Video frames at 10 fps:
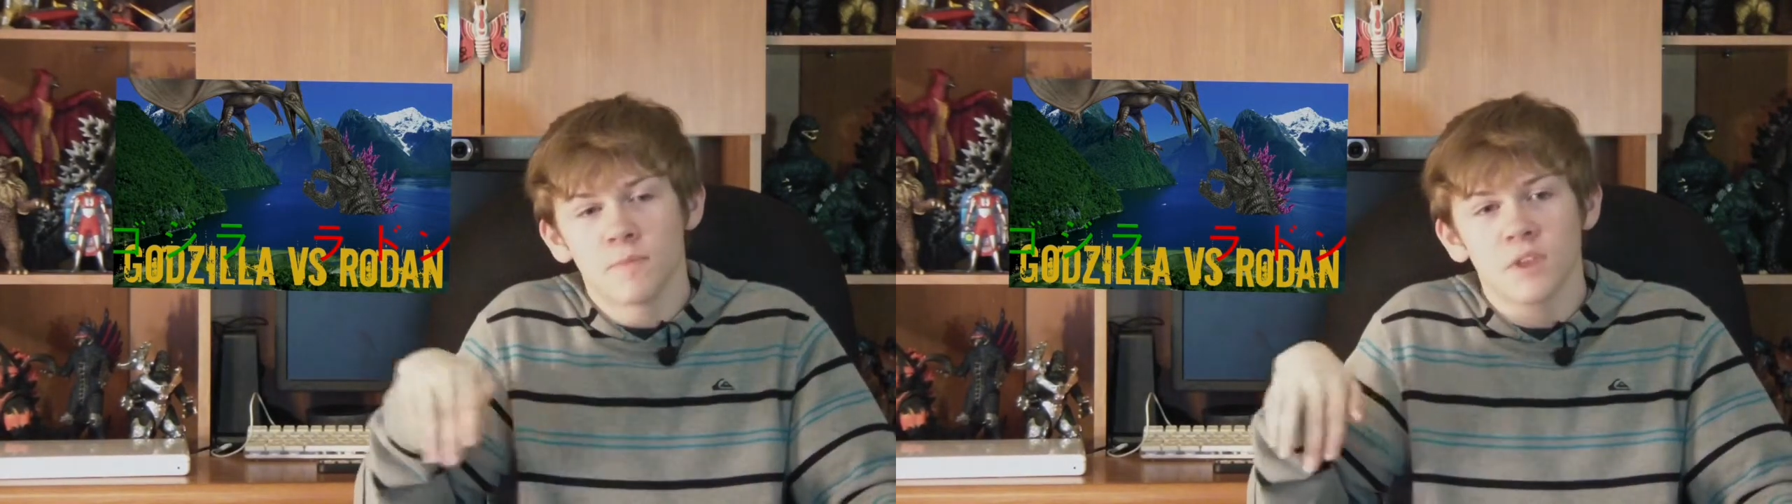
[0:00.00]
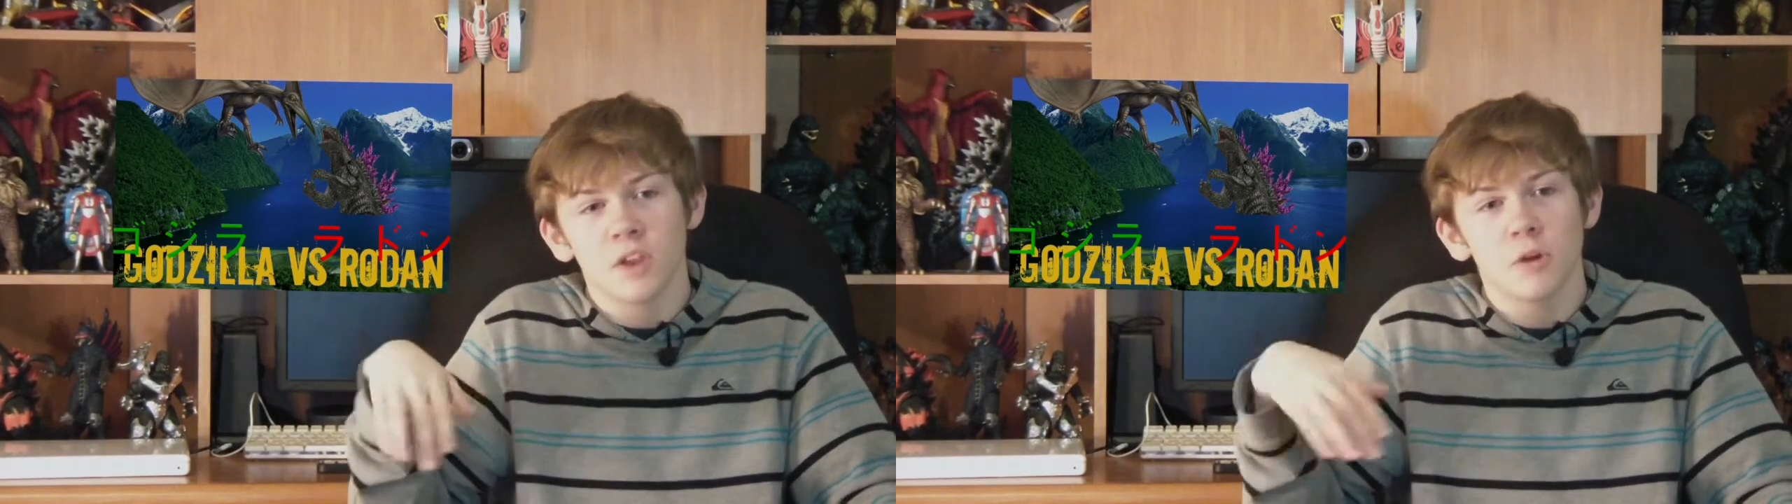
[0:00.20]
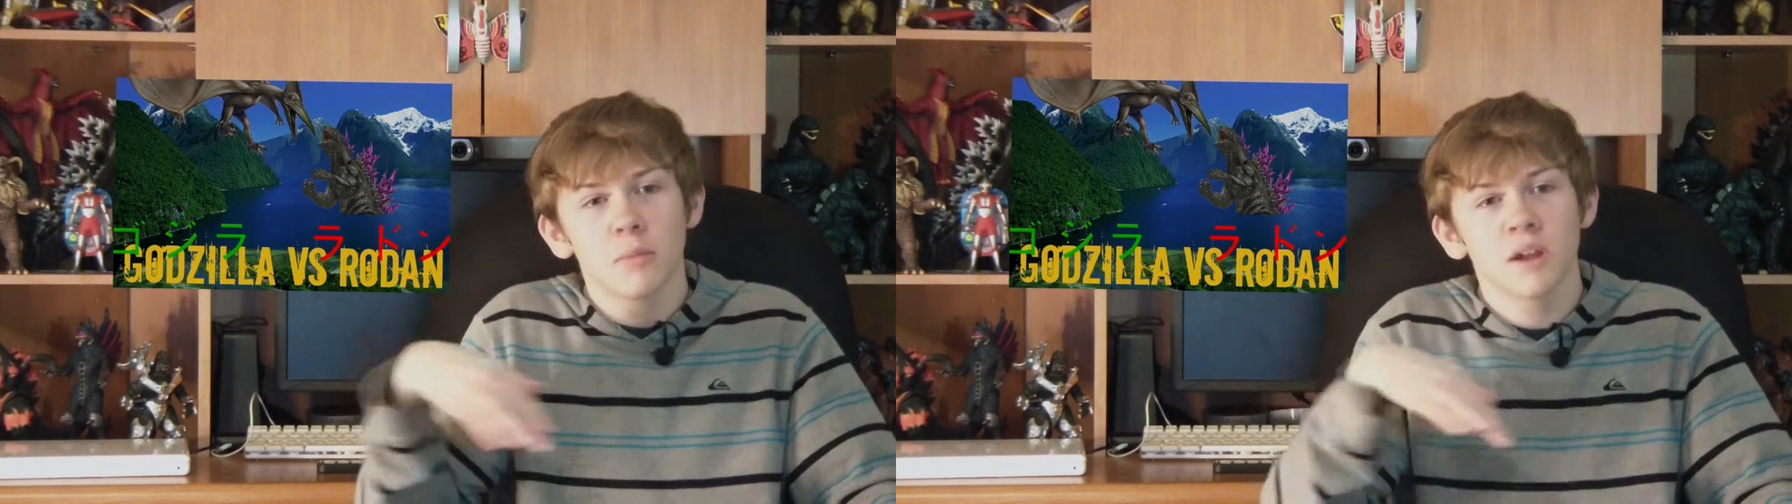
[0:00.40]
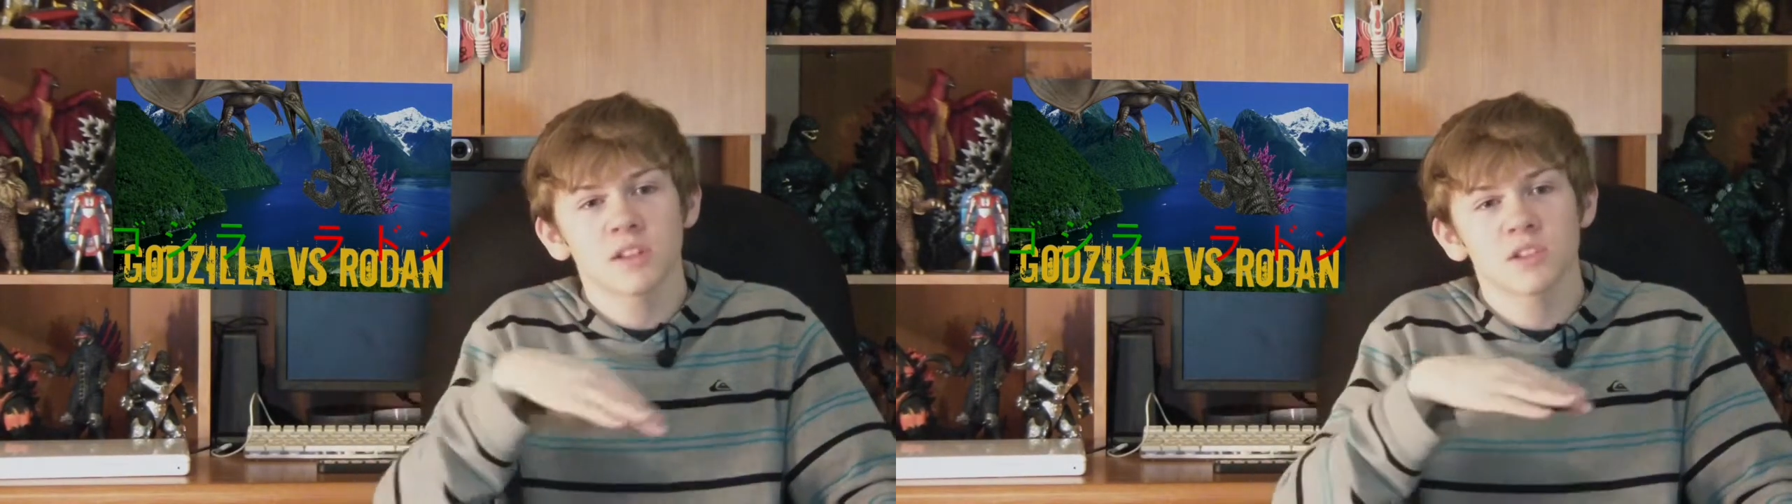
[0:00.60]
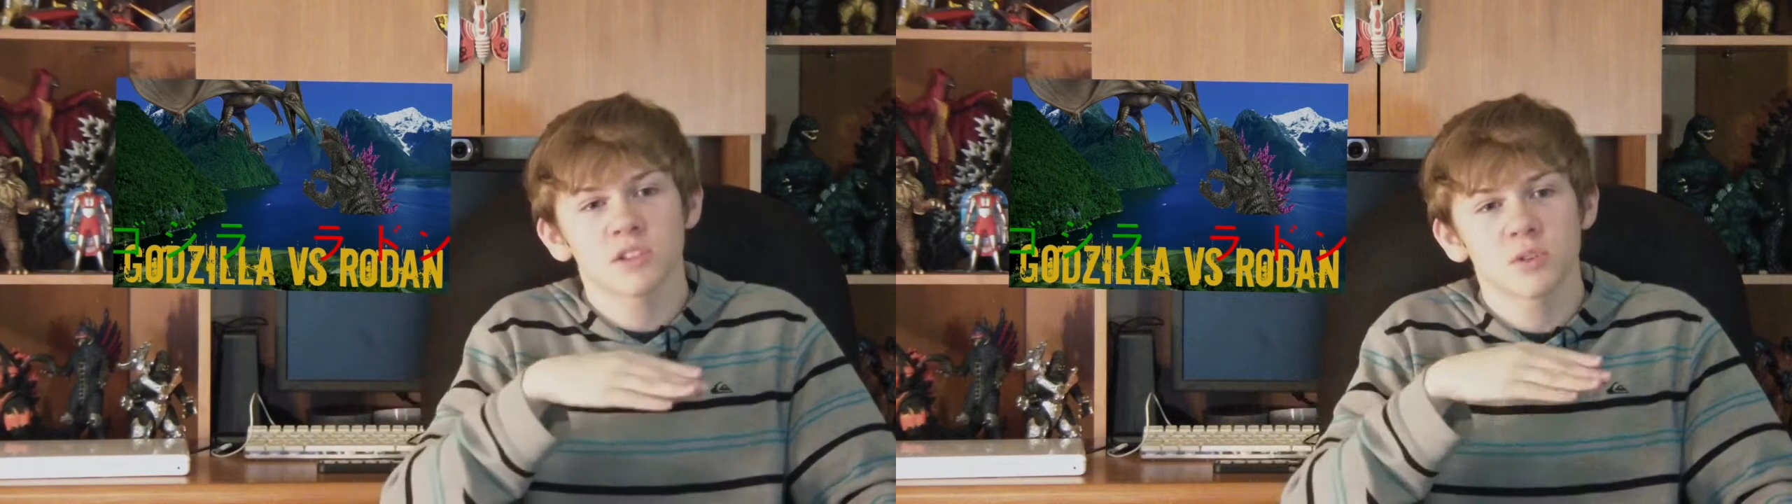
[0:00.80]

they go back to